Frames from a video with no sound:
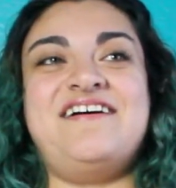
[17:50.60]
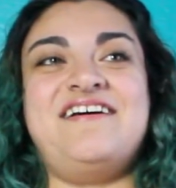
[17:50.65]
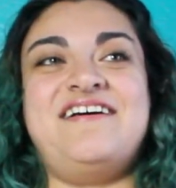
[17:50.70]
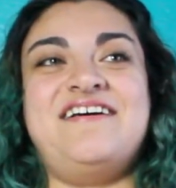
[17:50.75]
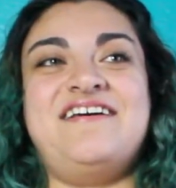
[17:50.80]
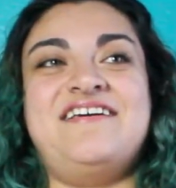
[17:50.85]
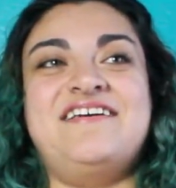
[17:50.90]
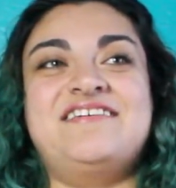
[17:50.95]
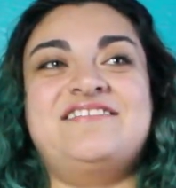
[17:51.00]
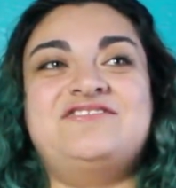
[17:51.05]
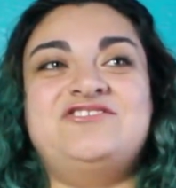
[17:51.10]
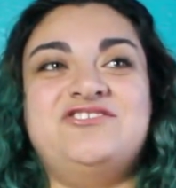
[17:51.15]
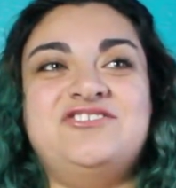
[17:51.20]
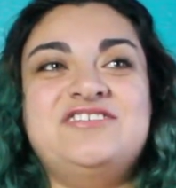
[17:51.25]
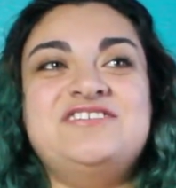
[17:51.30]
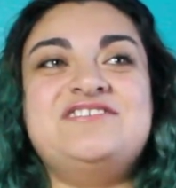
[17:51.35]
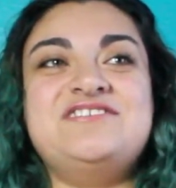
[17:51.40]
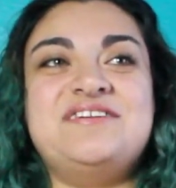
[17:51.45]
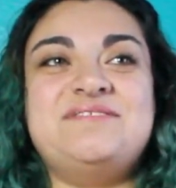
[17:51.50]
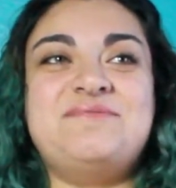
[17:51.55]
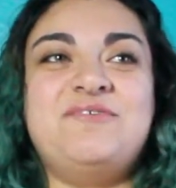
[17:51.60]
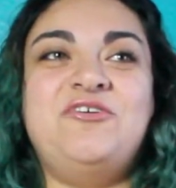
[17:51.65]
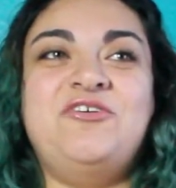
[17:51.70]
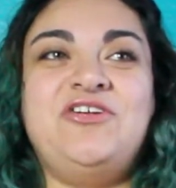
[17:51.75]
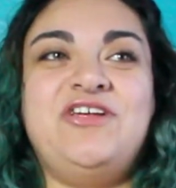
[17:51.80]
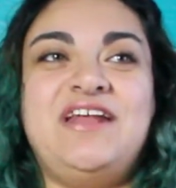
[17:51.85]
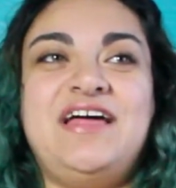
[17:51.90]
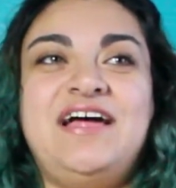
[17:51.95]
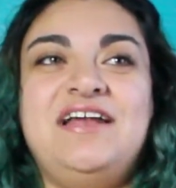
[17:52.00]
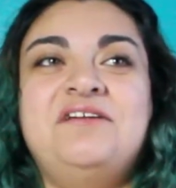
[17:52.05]
it turned into
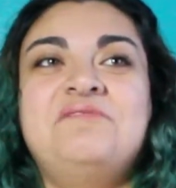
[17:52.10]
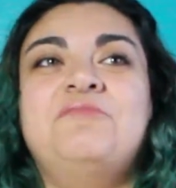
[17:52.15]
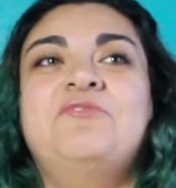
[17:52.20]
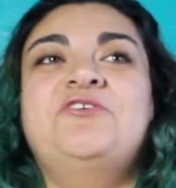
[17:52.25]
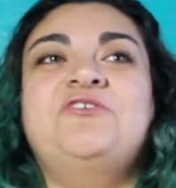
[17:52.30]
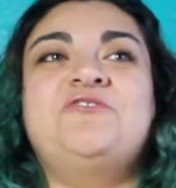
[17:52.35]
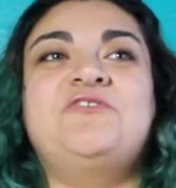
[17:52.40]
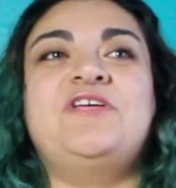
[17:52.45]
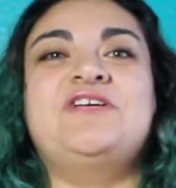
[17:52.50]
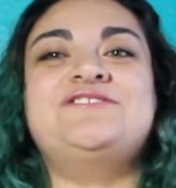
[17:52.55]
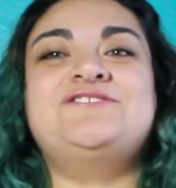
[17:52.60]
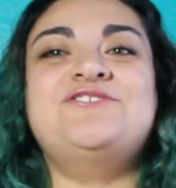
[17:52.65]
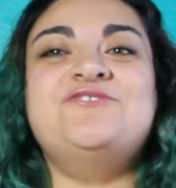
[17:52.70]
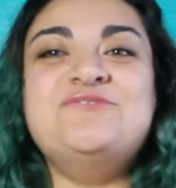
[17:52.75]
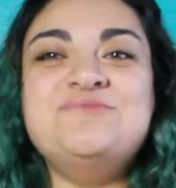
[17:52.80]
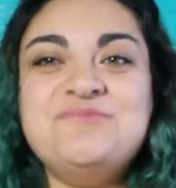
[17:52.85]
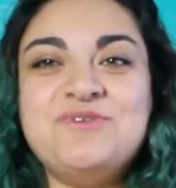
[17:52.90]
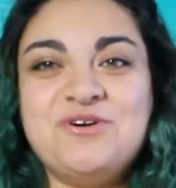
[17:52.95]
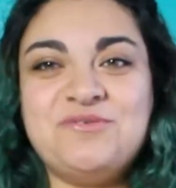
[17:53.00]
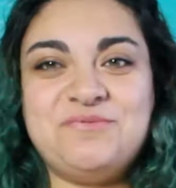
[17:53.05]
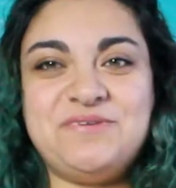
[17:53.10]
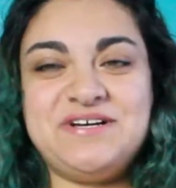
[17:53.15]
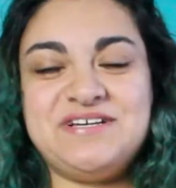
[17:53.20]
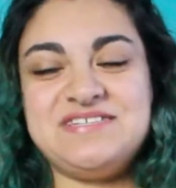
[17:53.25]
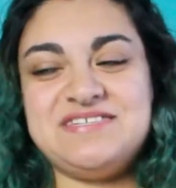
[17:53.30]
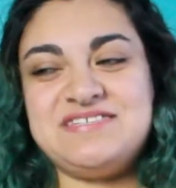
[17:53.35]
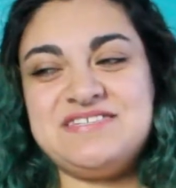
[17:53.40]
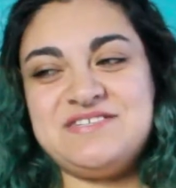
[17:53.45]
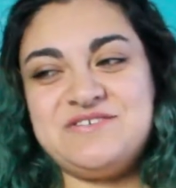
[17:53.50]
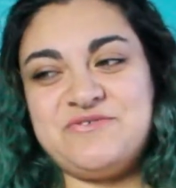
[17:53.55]
pneumonia, and I had pneumonia for like 2 more
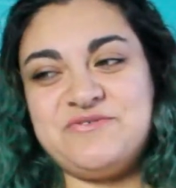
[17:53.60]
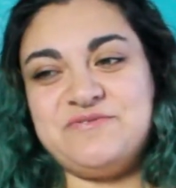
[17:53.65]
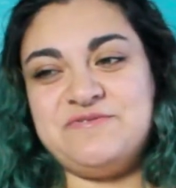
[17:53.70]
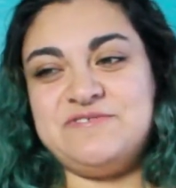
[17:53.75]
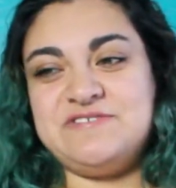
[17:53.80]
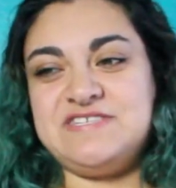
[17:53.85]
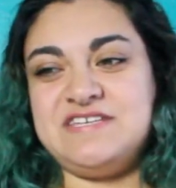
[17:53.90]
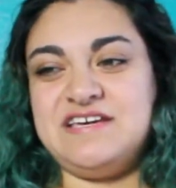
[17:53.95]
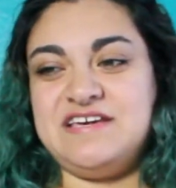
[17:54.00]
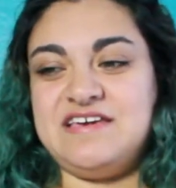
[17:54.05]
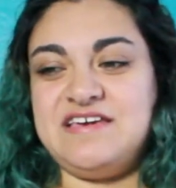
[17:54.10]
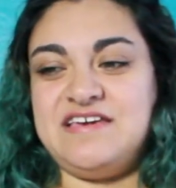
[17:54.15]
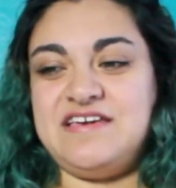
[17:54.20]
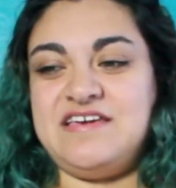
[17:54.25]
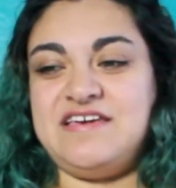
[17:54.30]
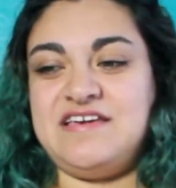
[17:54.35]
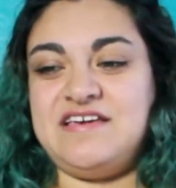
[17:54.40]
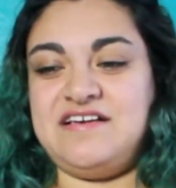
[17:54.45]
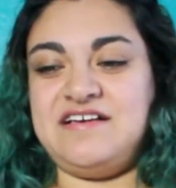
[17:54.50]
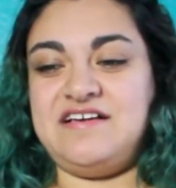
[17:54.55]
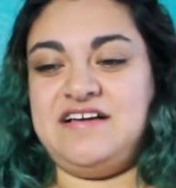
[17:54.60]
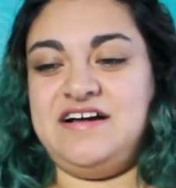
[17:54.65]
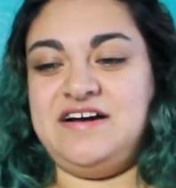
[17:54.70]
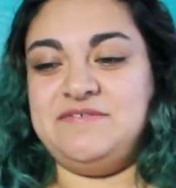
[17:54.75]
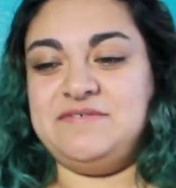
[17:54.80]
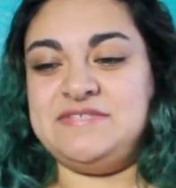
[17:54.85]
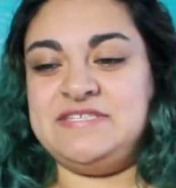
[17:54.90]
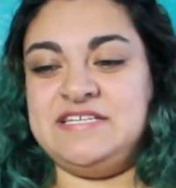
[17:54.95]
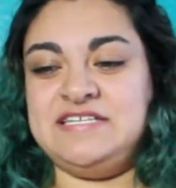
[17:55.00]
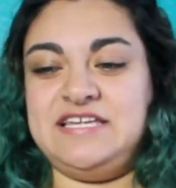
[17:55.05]
months. So it was like I
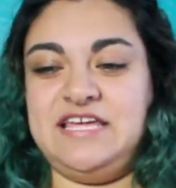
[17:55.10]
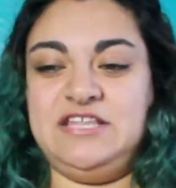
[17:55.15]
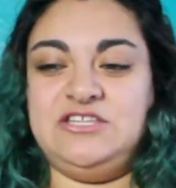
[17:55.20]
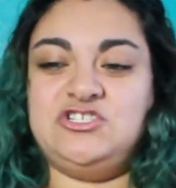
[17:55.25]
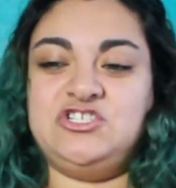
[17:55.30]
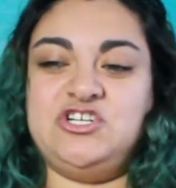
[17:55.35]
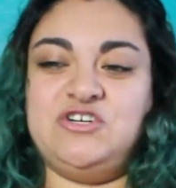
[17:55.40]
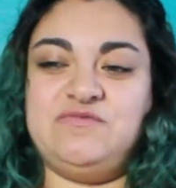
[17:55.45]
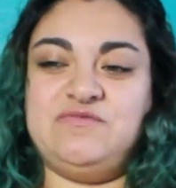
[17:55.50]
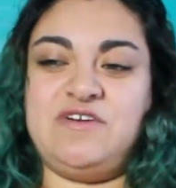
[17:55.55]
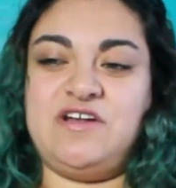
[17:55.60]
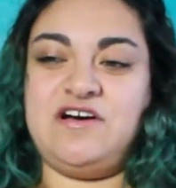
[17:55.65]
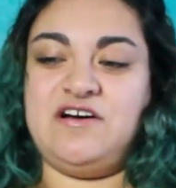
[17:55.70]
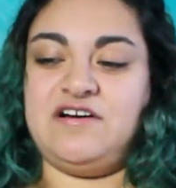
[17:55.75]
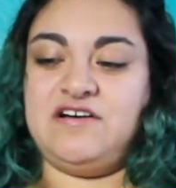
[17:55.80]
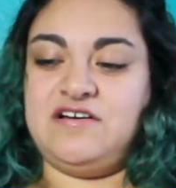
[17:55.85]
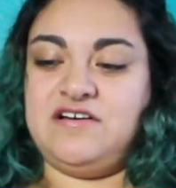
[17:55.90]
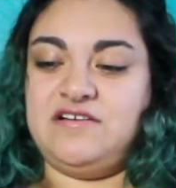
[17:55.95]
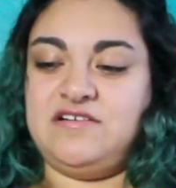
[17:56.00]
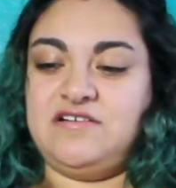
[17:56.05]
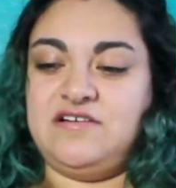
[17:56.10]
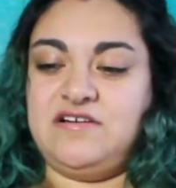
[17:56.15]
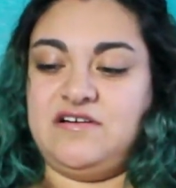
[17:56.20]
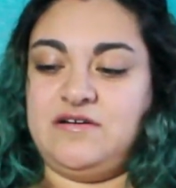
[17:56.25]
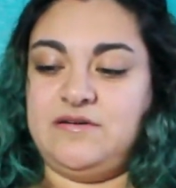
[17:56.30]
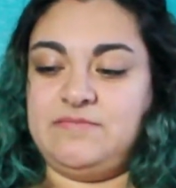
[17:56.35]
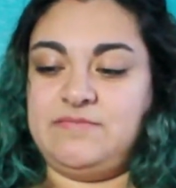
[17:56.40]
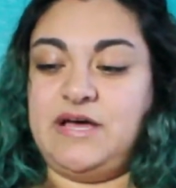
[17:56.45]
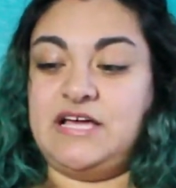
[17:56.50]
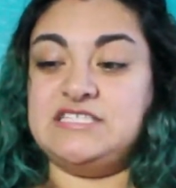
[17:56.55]
was in danger of not
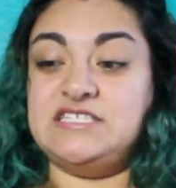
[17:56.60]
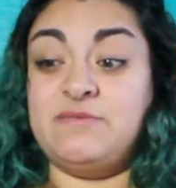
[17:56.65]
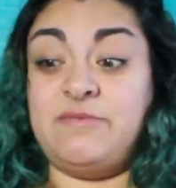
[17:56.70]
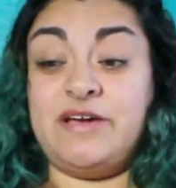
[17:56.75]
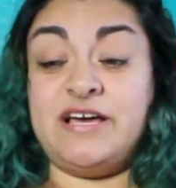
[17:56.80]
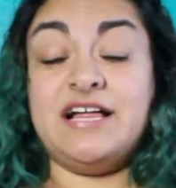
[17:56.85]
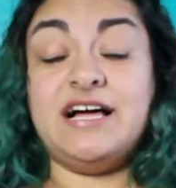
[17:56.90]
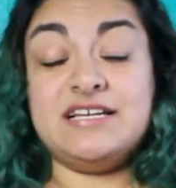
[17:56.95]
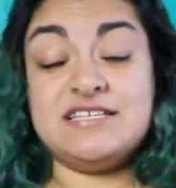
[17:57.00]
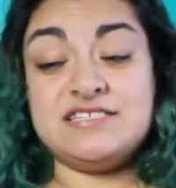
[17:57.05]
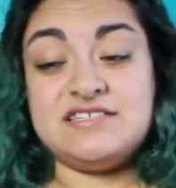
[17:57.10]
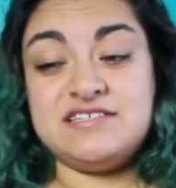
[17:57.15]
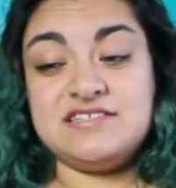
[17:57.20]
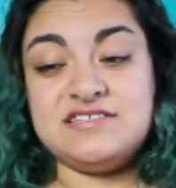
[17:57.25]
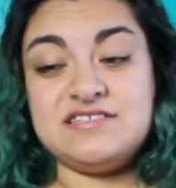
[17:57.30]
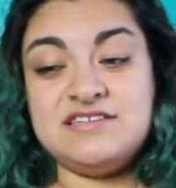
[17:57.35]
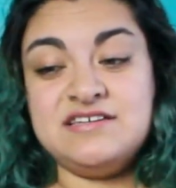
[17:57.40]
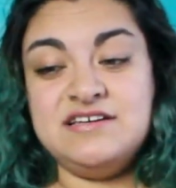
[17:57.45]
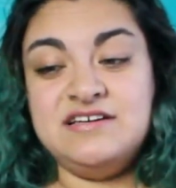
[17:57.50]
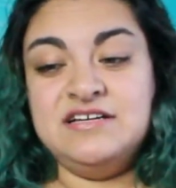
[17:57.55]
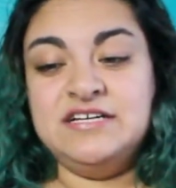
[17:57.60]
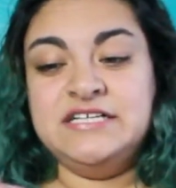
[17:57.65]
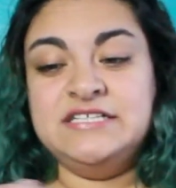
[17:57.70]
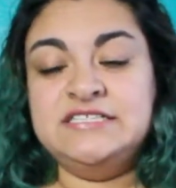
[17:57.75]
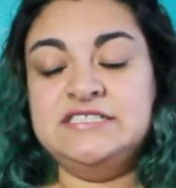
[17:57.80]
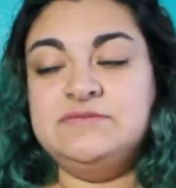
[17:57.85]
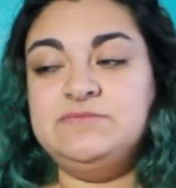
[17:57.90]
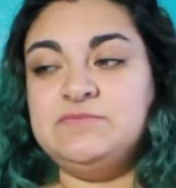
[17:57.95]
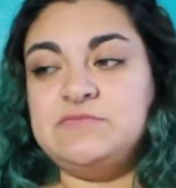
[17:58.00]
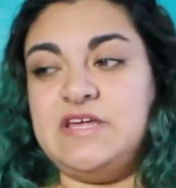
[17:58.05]
passing my classes,
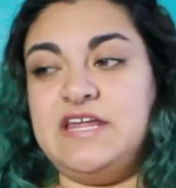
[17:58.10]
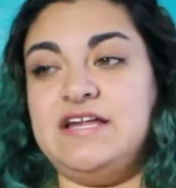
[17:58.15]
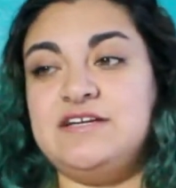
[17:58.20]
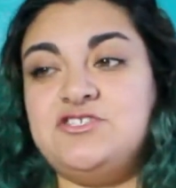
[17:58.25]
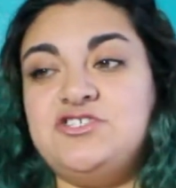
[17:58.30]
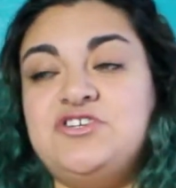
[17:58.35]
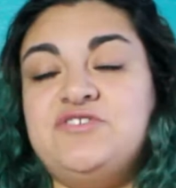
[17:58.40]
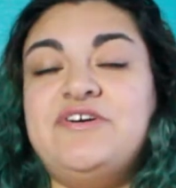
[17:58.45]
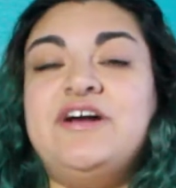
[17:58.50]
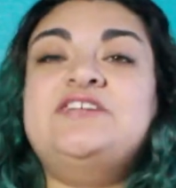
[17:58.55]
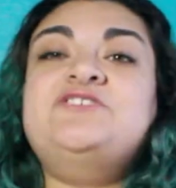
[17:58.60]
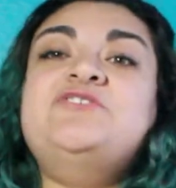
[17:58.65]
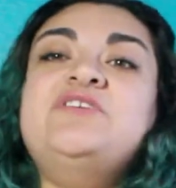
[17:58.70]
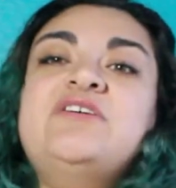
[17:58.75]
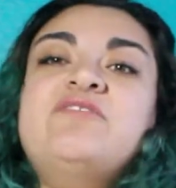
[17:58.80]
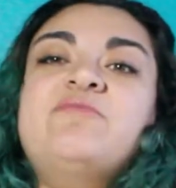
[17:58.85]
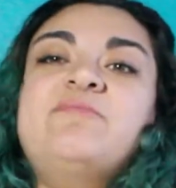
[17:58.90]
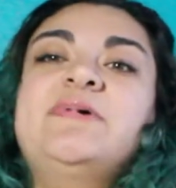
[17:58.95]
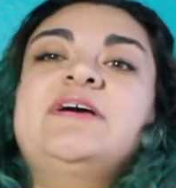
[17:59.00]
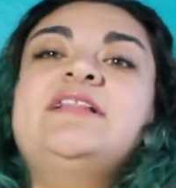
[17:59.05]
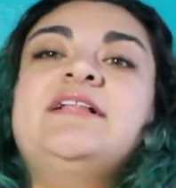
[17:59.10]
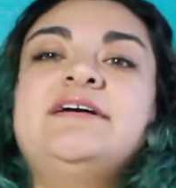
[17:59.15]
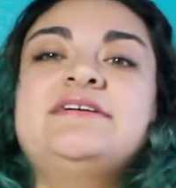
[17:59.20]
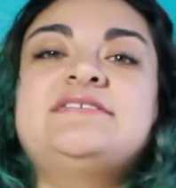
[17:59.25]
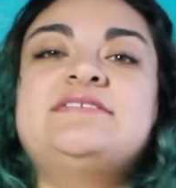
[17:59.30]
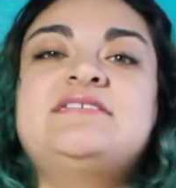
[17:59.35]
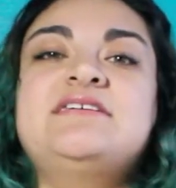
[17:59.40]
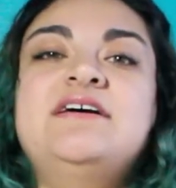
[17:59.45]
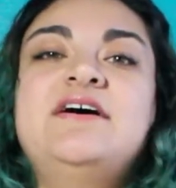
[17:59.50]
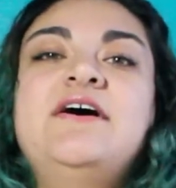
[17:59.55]
and I actually graduated with my
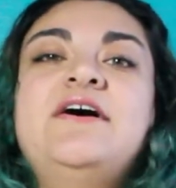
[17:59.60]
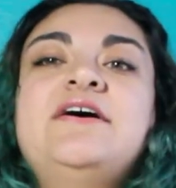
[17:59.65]
class.